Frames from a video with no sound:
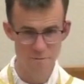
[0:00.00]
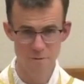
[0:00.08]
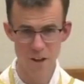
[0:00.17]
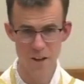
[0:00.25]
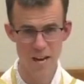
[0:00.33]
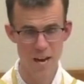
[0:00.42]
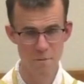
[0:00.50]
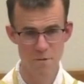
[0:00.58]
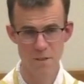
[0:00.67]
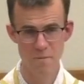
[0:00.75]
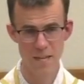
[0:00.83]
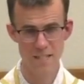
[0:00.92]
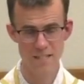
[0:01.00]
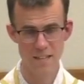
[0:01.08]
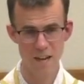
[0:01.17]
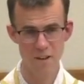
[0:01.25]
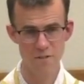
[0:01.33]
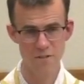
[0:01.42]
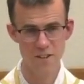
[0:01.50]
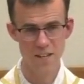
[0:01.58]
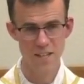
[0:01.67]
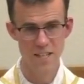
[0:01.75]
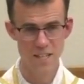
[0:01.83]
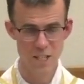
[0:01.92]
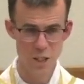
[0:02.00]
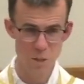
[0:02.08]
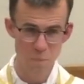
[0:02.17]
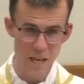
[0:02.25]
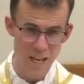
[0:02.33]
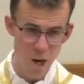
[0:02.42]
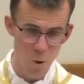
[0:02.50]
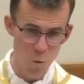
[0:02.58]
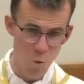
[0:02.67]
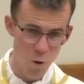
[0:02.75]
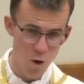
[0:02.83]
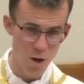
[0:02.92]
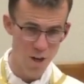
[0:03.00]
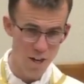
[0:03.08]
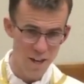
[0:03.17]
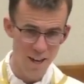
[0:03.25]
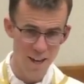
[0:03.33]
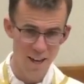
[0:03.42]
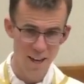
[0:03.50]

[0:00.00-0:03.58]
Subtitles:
Father Hamilton, myself, to speak a word